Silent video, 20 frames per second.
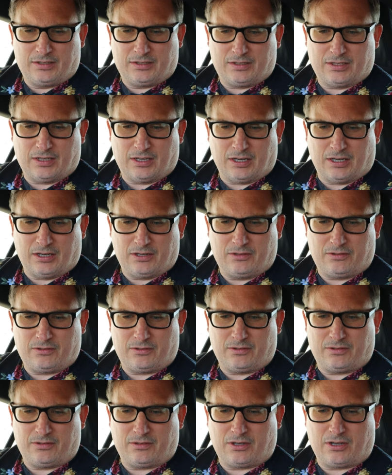So
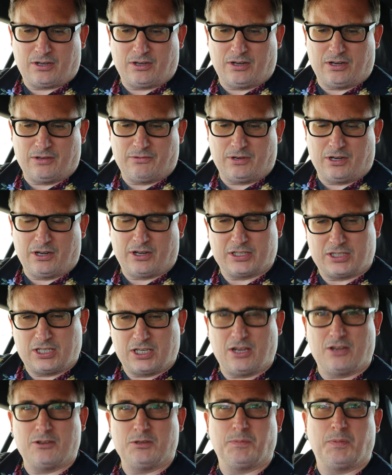Carly would like
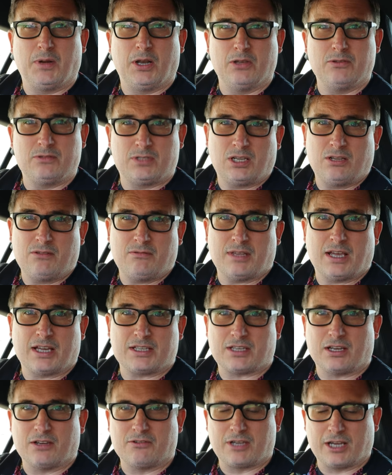to use Bluetooth,
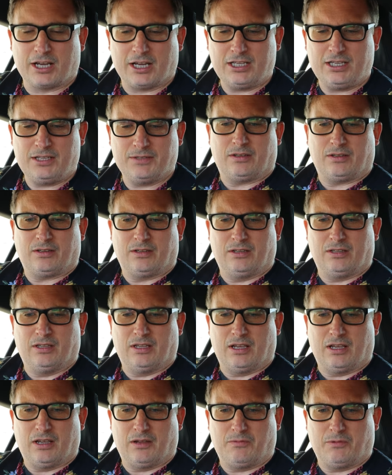that's okay. And
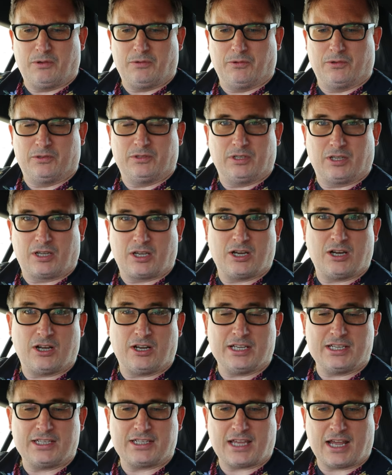then we want the
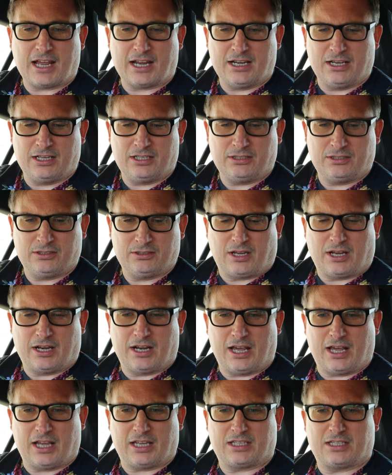Carly scanner,
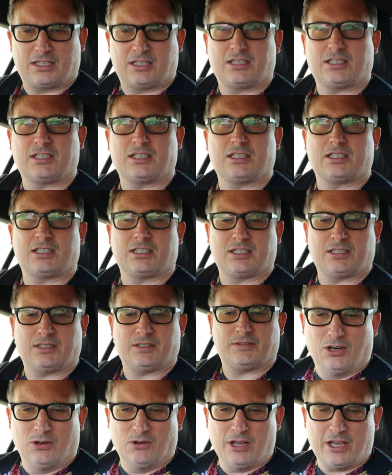connect.
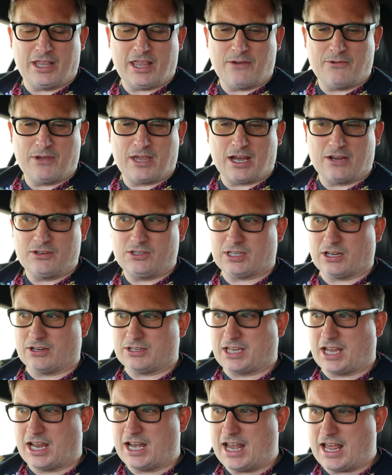Oh look, there we go. So
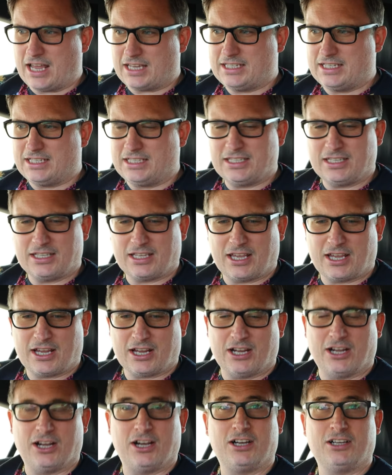it's connecting to the
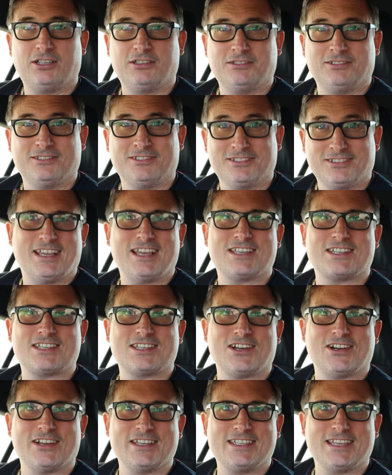car.
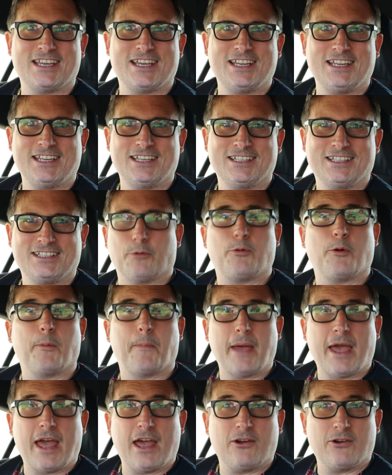Exciting. So
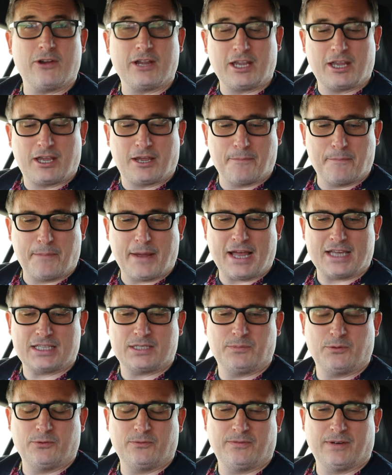preparing
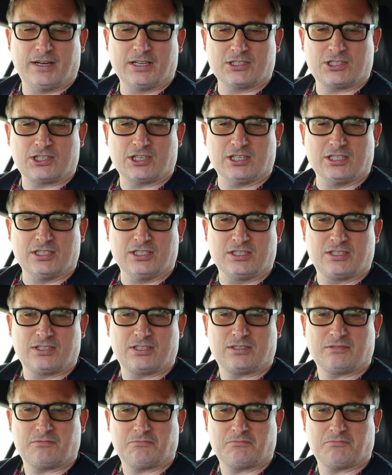compatible functions.